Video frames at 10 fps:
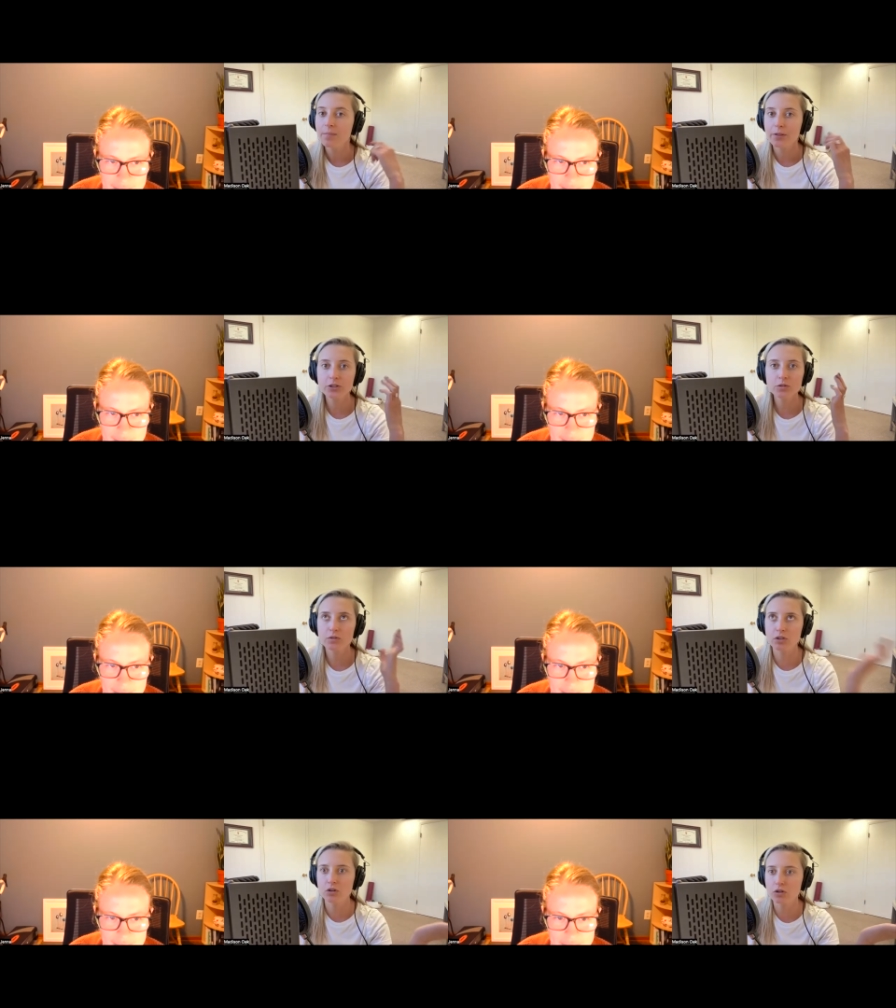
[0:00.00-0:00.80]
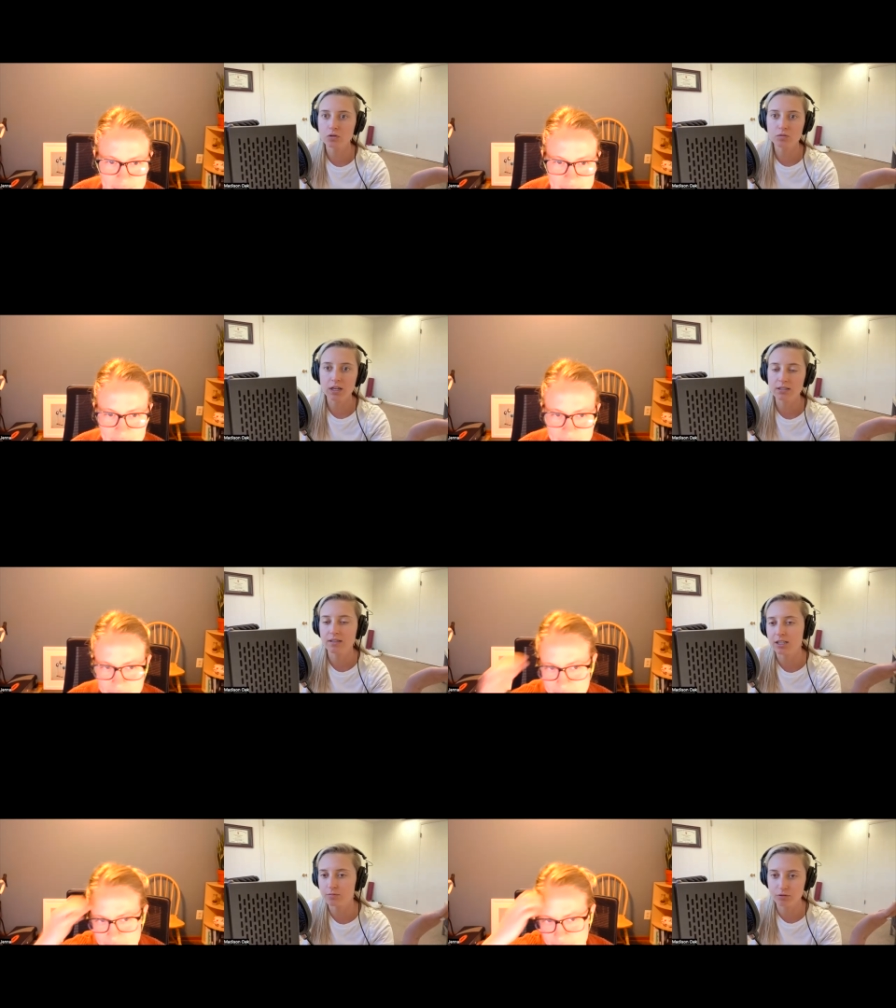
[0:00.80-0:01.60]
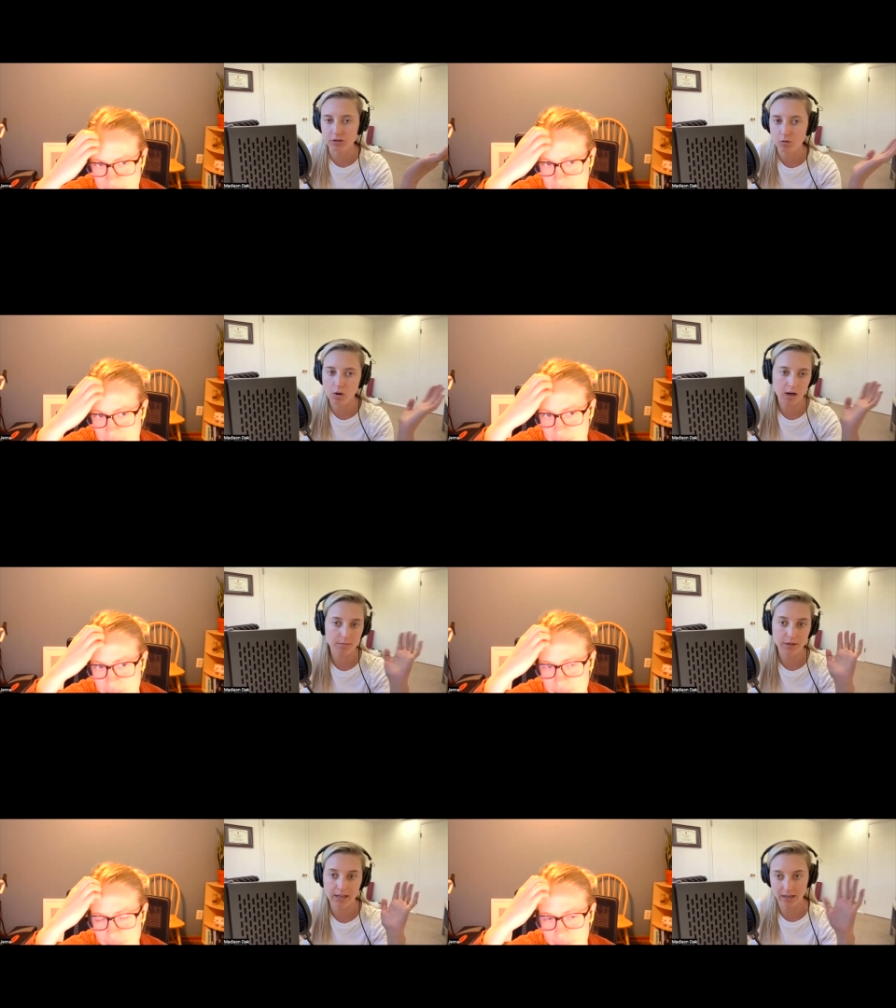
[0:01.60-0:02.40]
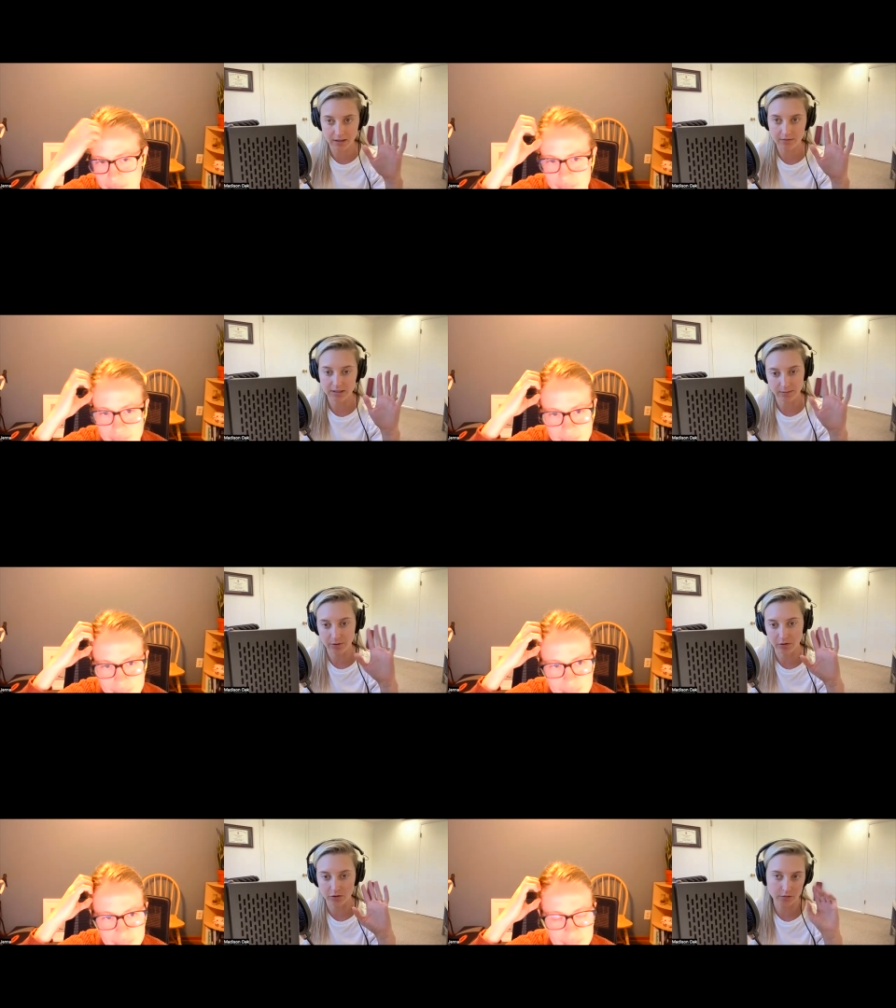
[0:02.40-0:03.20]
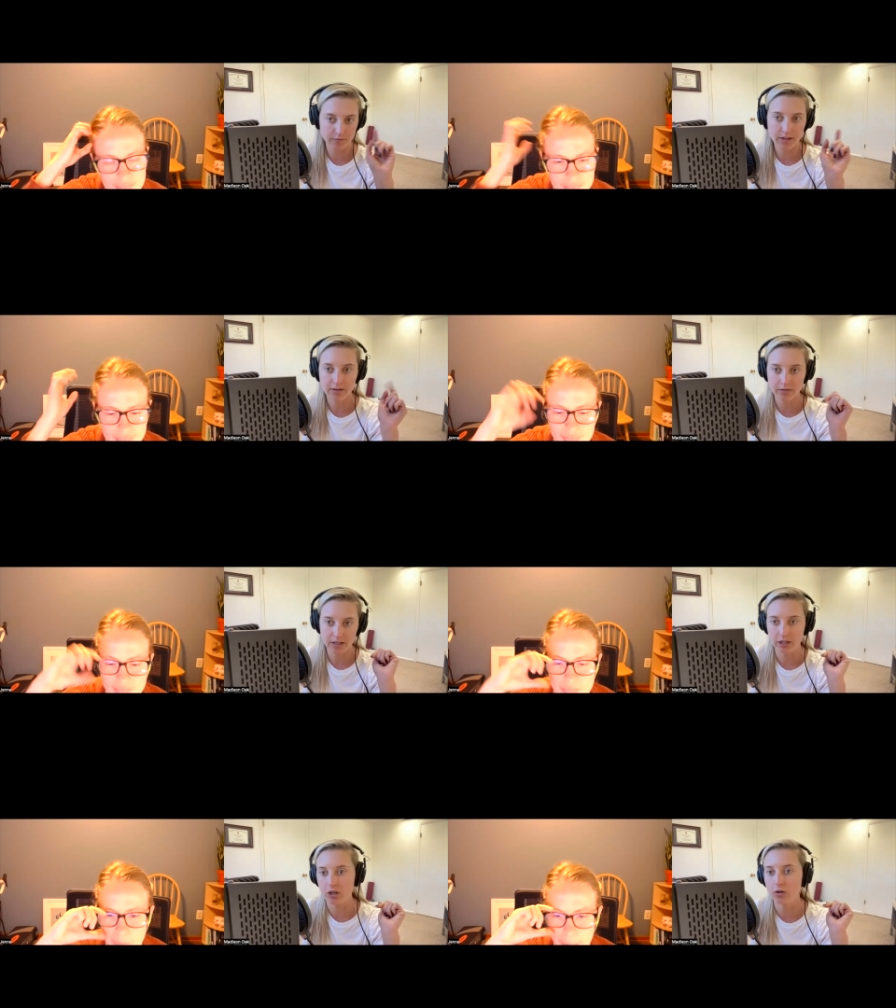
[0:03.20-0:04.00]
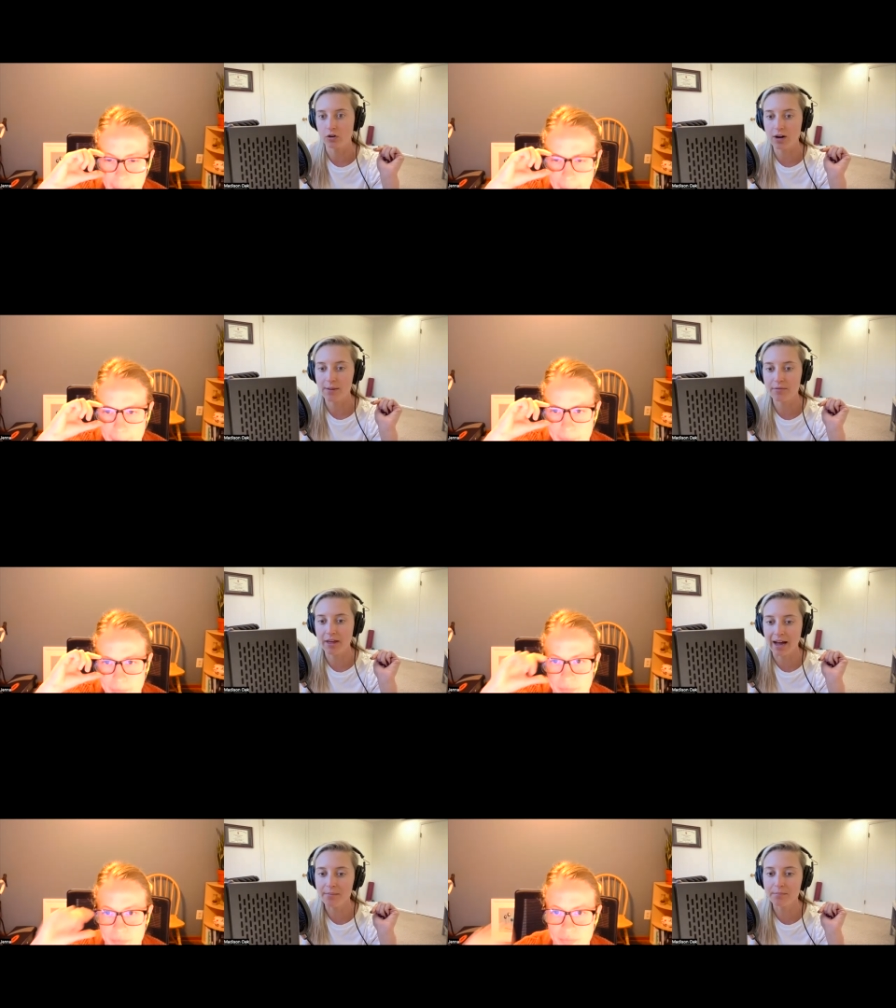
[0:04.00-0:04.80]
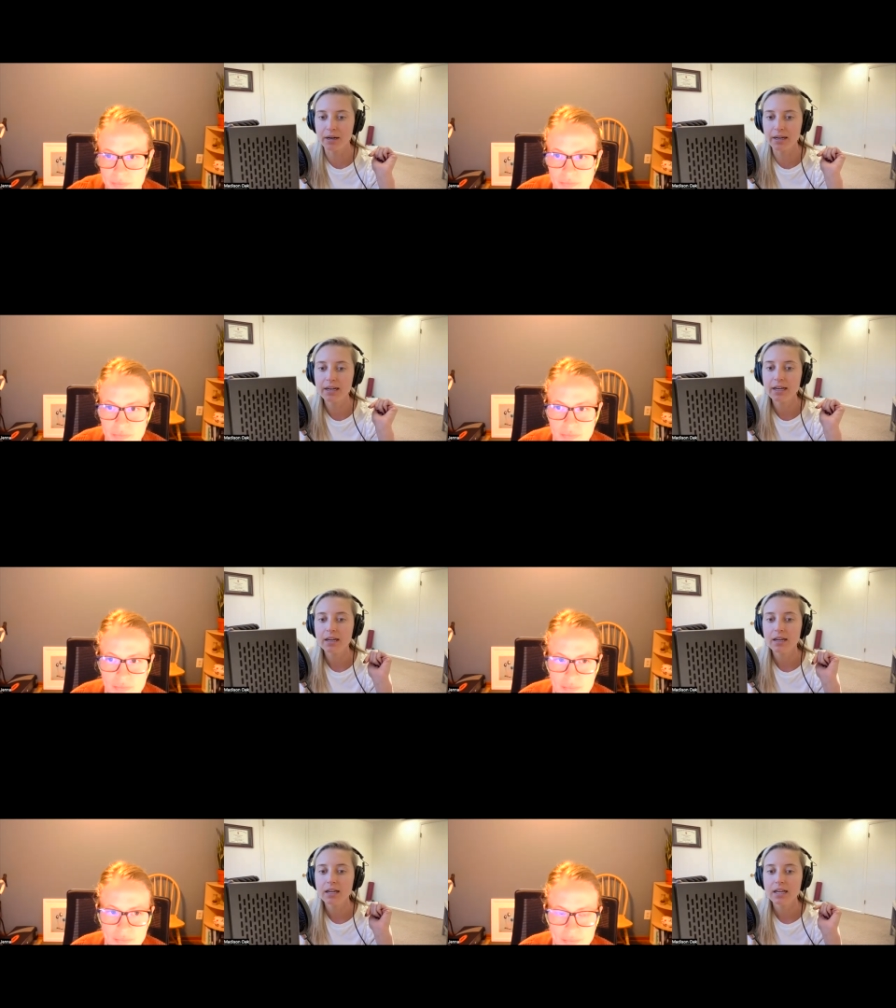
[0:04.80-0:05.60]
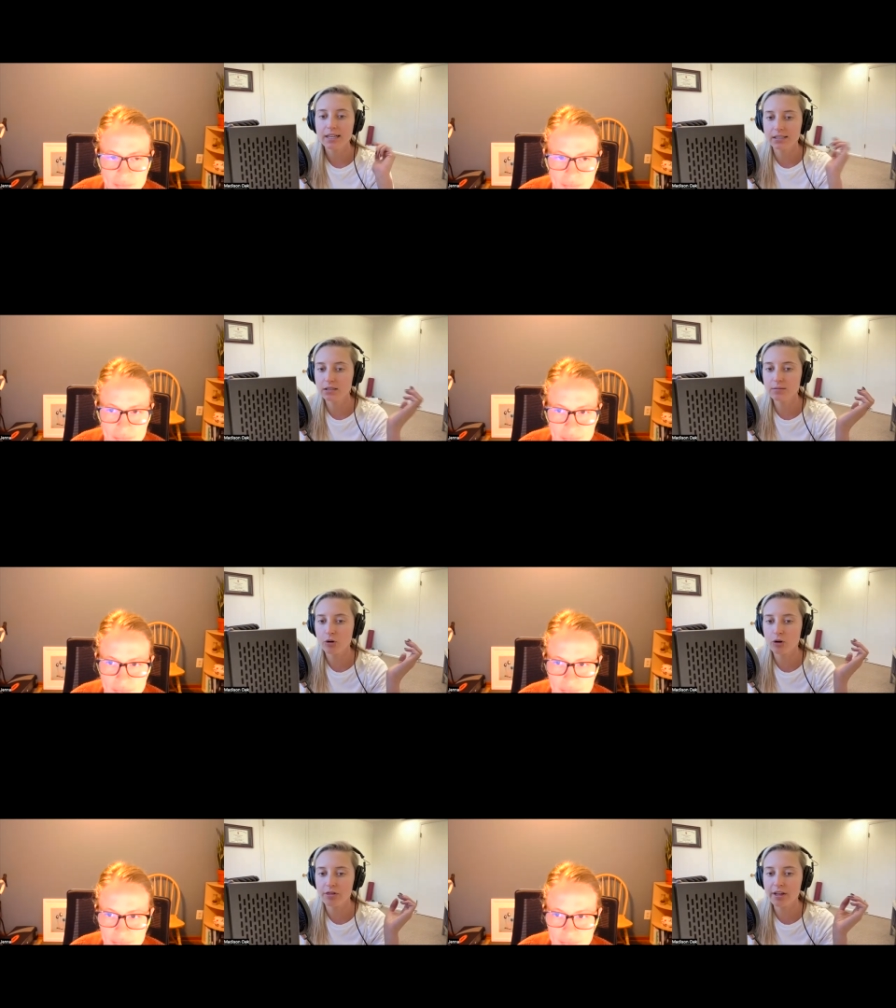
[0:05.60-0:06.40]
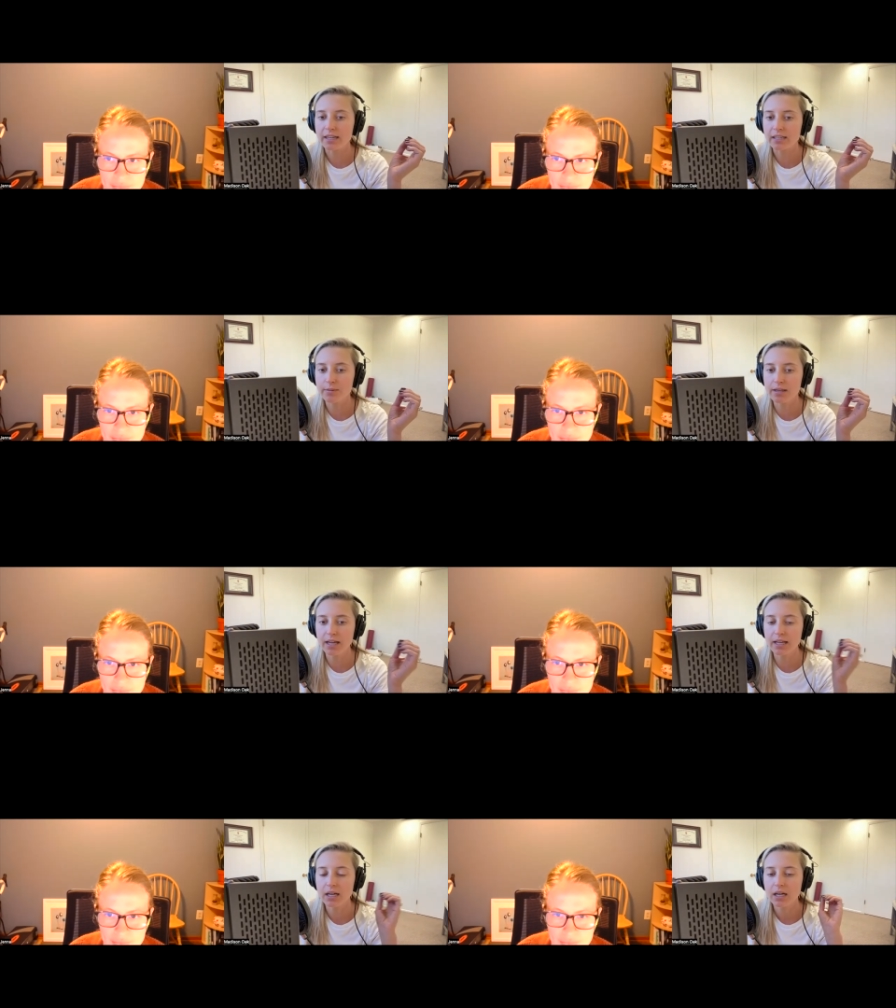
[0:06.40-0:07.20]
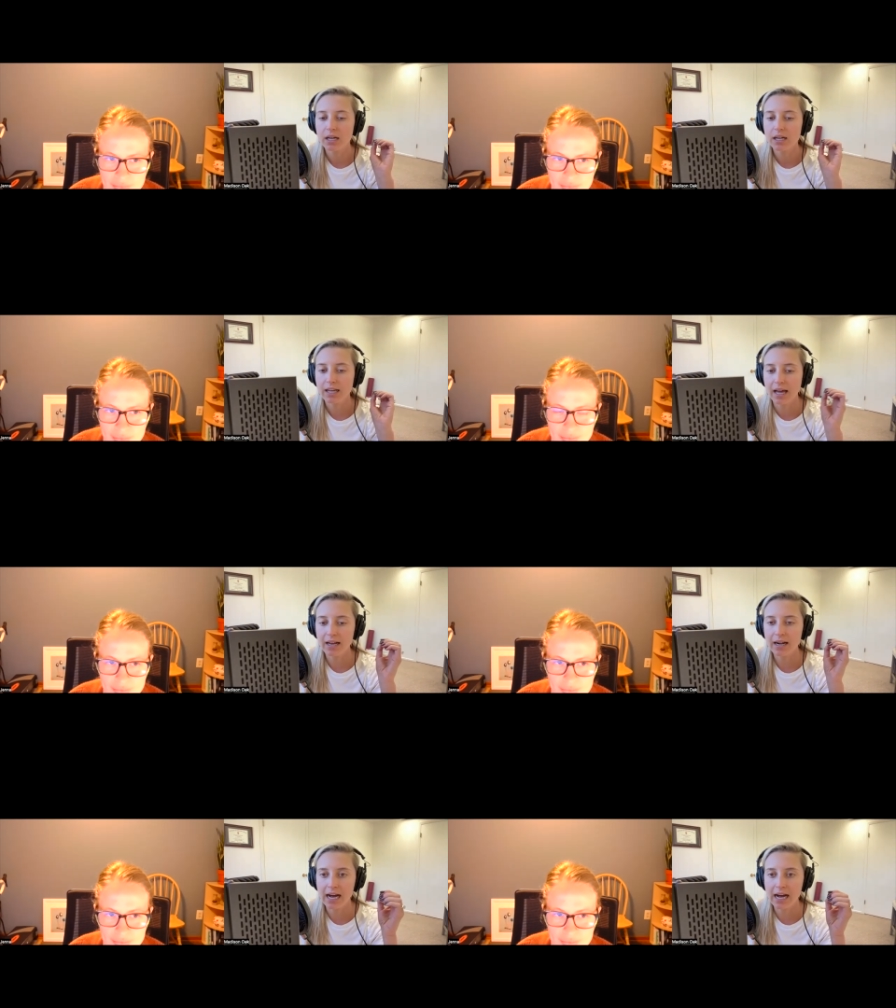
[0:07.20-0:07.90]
There's a return to run slash brisk walk plan in Vestibular Group Fit if you need to go and grab that. But it's an important thing to be like, can